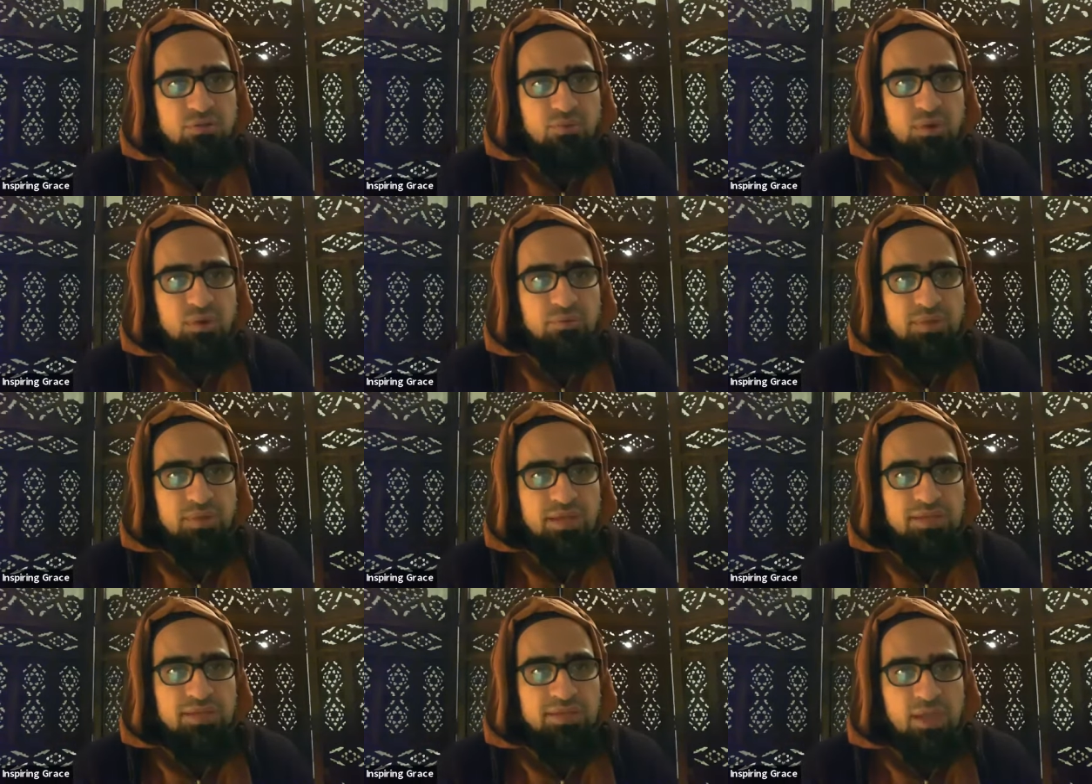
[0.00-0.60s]

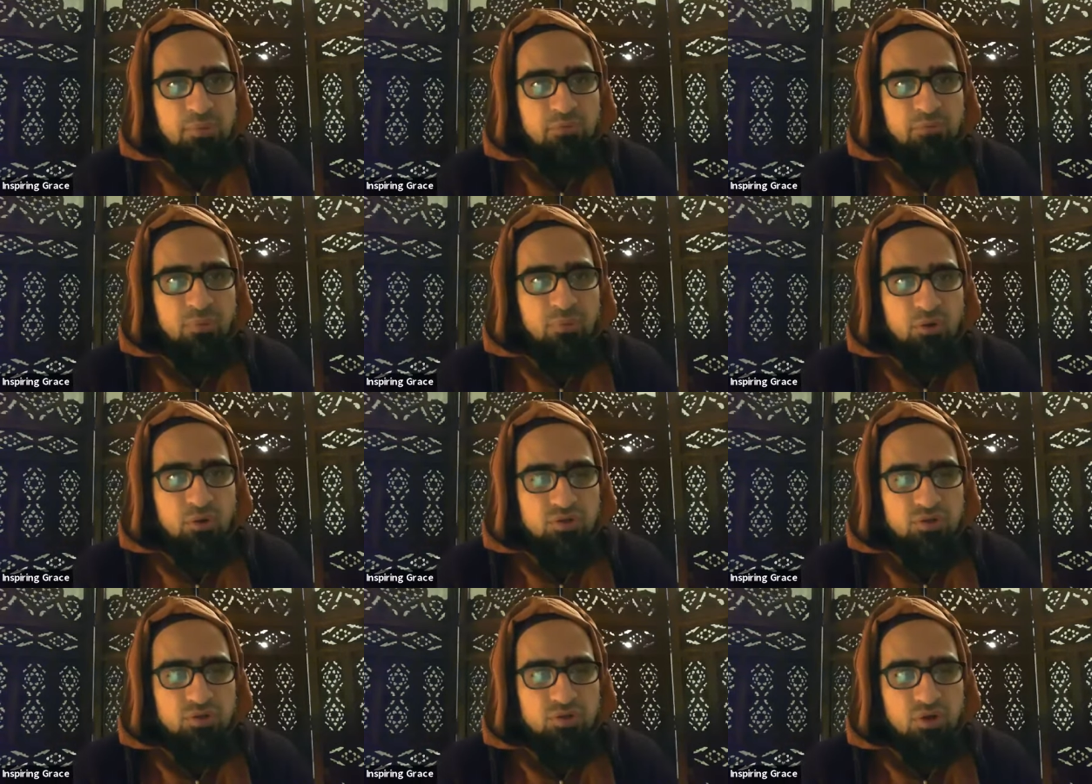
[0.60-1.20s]
with any type of
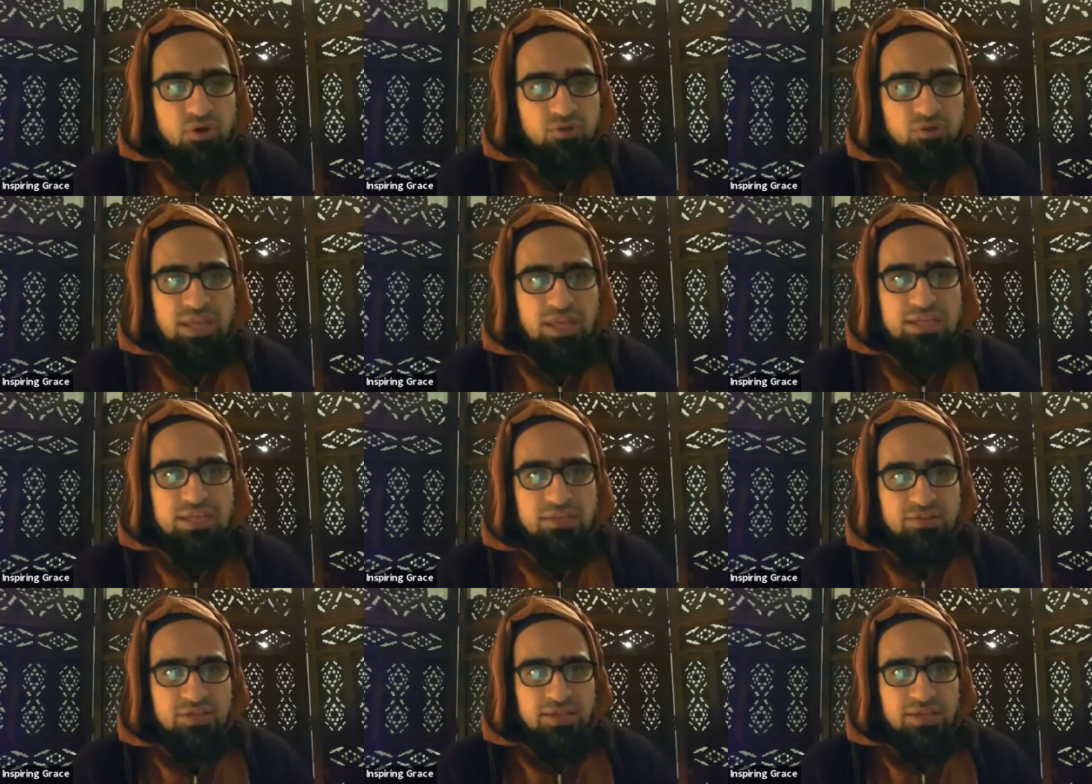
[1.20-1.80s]
bodyguard or
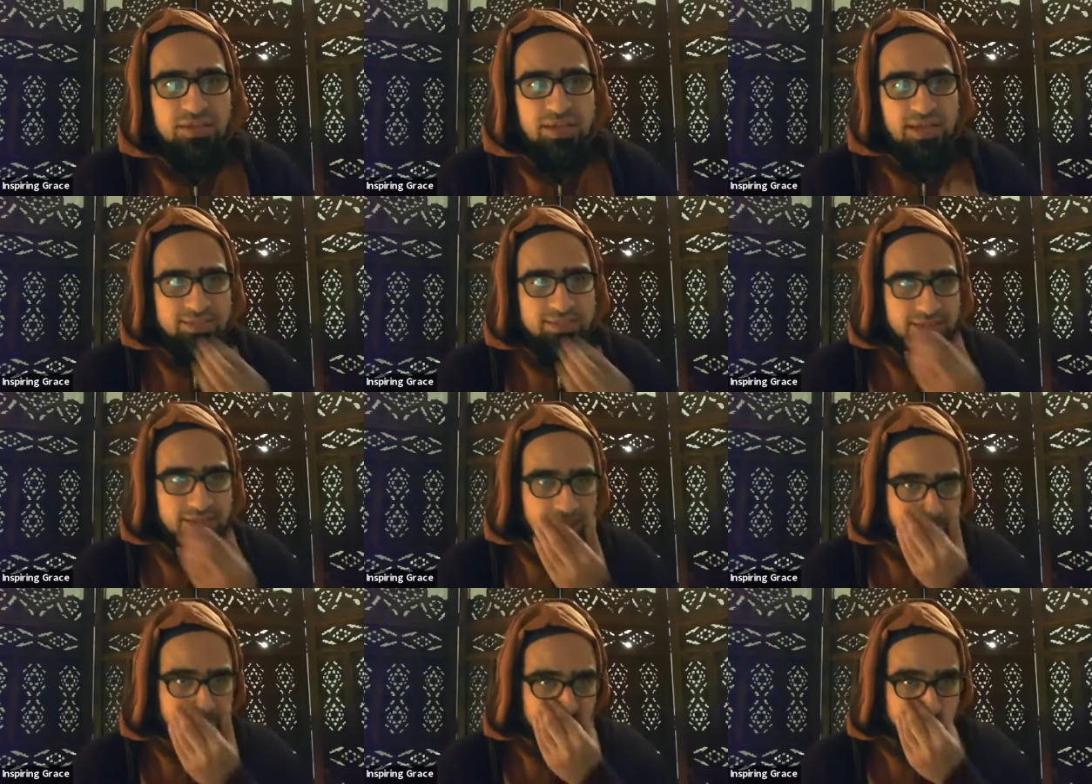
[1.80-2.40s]
anything like
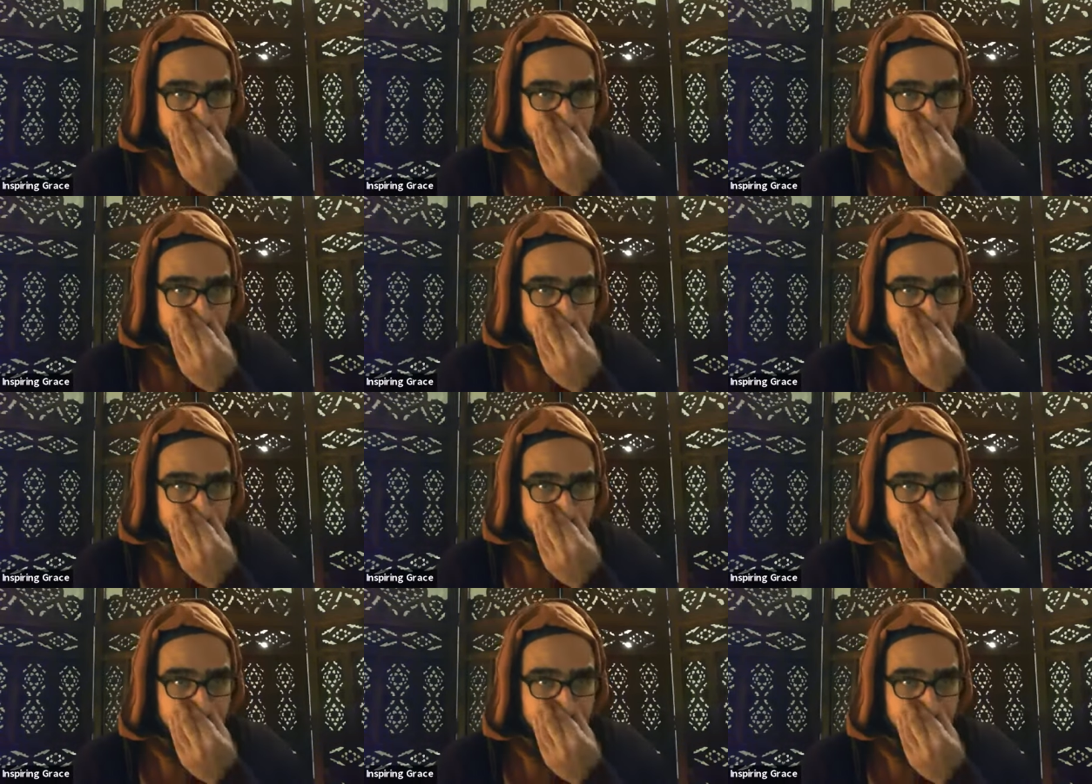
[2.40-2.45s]
that,